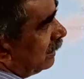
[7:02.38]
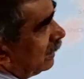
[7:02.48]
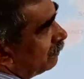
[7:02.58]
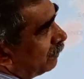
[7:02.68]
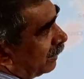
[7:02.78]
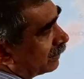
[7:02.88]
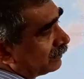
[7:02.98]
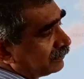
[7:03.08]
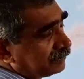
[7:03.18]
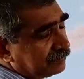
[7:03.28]

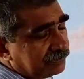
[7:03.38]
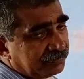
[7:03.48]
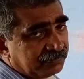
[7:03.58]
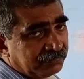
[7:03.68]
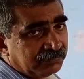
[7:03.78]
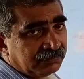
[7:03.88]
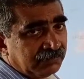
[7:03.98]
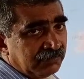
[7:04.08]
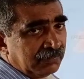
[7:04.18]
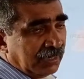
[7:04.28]
Empire.
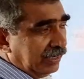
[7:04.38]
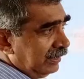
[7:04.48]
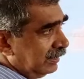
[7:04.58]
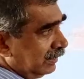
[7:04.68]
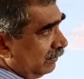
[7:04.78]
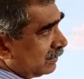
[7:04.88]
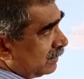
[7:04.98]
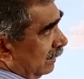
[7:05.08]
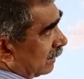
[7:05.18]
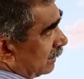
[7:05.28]
And here we
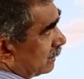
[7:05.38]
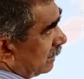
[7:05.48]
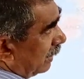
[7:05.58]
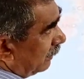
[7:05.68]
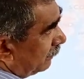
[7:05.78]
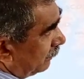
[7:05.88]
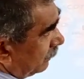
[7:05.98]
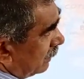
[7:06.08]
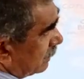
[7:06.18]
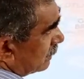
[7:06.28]
see Russia.
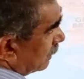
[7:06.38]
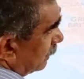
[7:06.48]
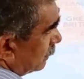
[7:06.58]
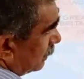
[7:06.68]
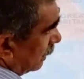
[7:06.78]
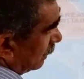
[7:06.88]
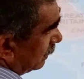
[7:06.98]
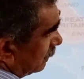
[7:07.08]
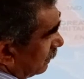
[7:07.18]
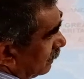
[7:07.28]
This is Russia.
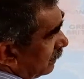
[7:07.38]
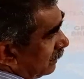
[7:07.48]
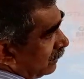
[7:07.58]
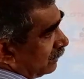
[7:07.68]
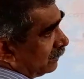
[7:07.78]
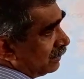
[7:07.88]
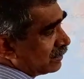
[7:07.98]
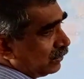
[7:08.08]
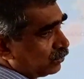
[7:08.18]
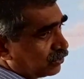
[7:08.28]
This
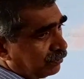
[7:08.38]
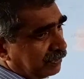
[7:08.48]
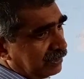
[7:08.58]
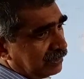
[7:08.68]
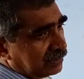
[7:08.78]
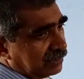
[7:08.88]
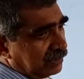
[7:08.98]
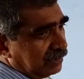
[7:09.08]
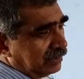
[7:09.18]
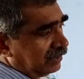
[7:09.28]
is European.
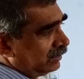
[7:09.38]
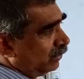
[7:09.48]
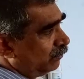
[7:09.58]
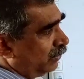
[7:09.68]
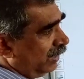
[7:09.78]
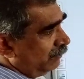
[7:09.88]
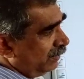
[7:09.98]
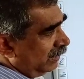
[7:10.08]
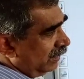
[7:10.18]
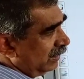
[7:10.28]
Now modern
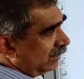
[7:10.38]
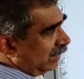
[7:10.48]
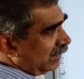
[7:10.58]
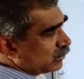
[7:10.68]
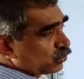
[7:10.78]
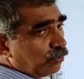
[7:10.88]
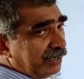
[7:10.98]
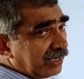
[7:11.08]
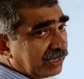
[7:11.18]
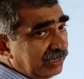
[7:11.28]
period, here there are so
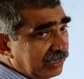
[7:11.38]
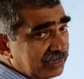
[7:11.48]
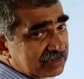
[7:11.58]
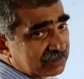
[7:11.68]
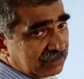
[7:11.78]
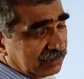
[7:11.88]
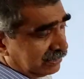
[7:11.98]
many countries.